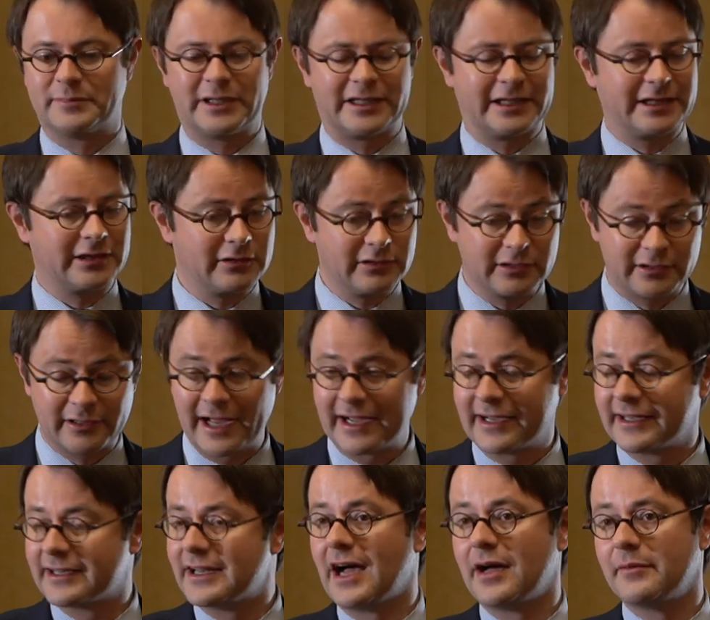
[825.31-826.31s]
political or
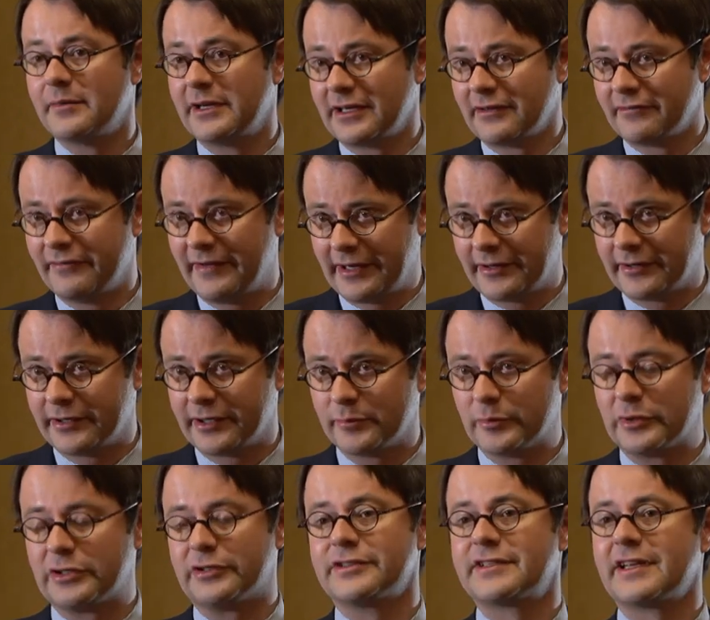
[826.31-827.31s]
economic
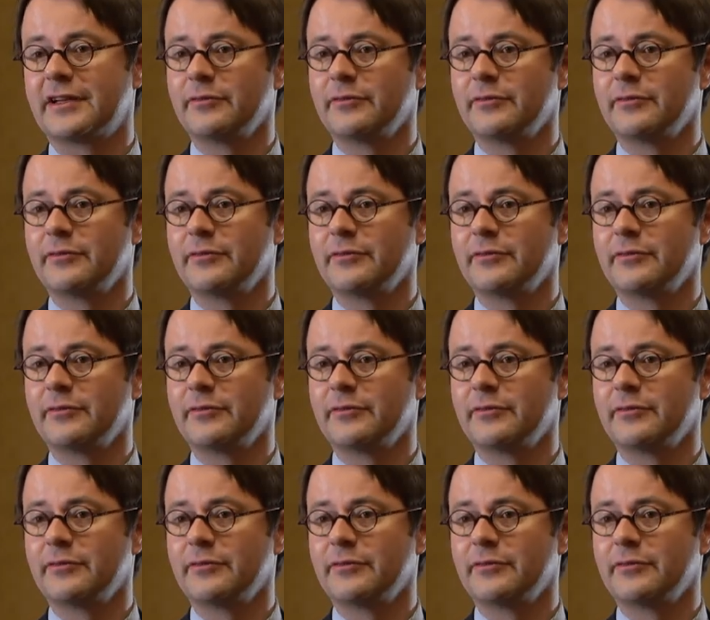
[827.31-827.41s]
variables,